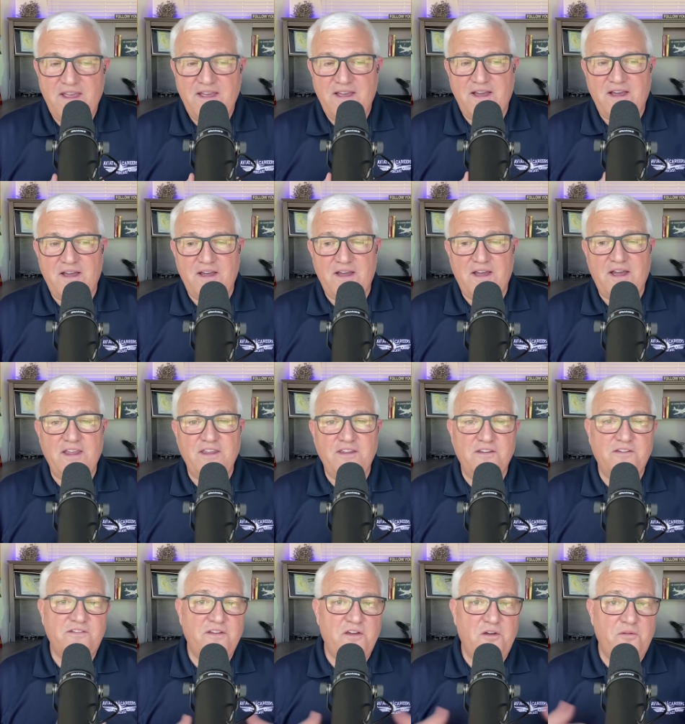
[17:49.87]
I
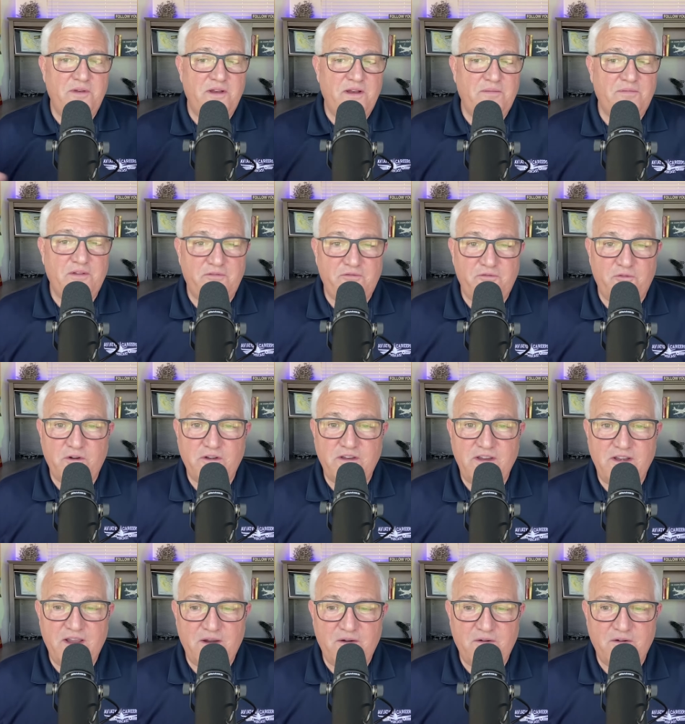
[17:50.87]
used to open it up to 14
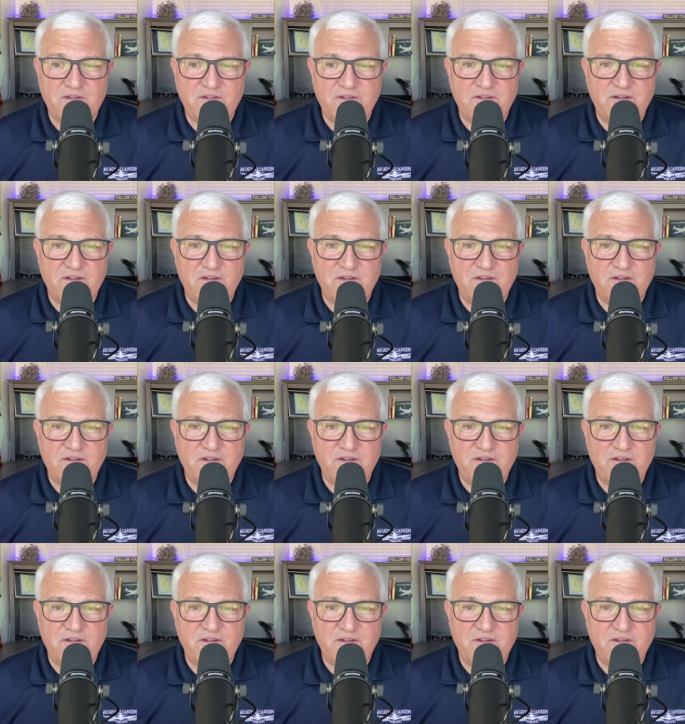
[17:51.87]
hours.